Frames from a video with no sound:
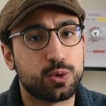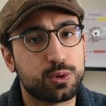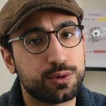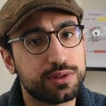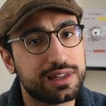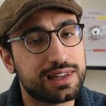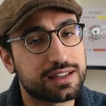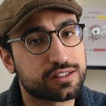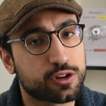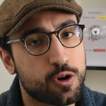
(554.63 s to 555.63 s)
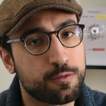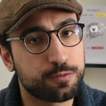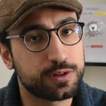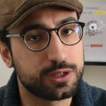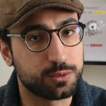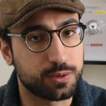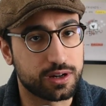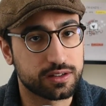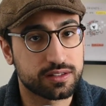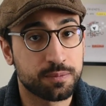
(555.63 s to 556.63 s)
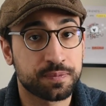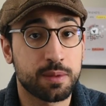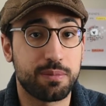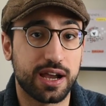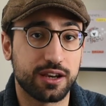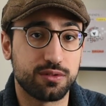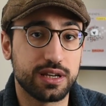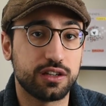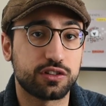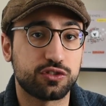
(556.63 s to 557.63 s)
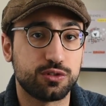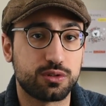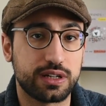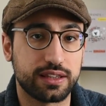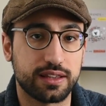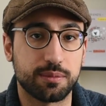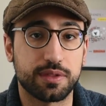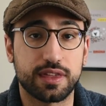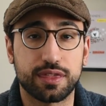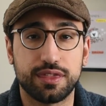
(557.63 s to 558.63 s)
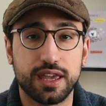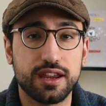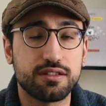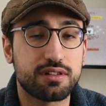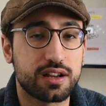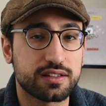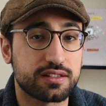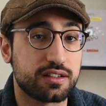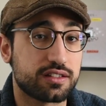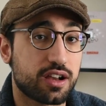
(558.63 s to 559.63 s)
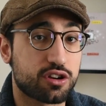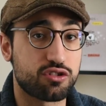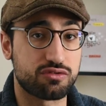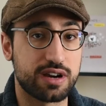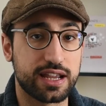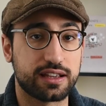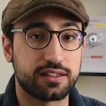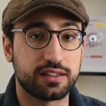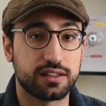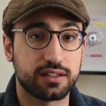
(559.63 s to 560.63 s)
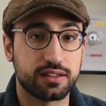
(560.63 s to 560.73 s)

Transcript: or the less confident ones by reassuring them that their answers are correct.